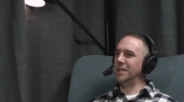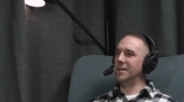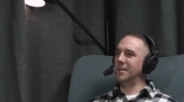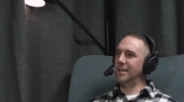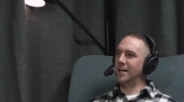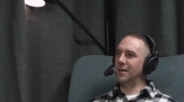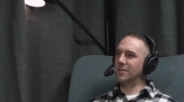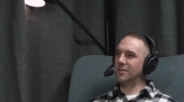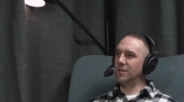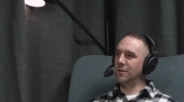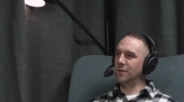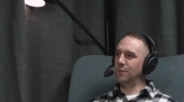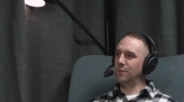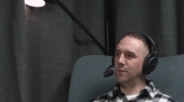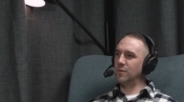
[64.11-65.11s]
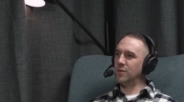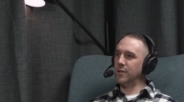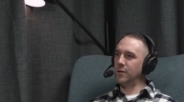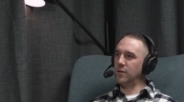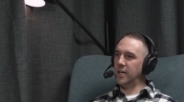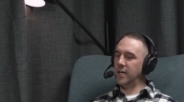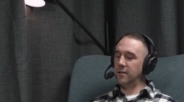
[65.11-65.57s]
and now it's kind of
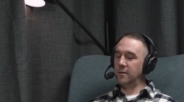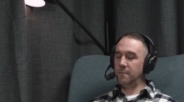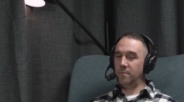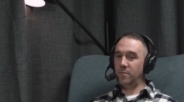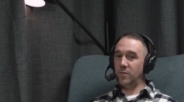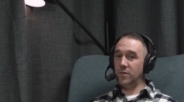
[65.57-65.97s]
slowed down. Yeah.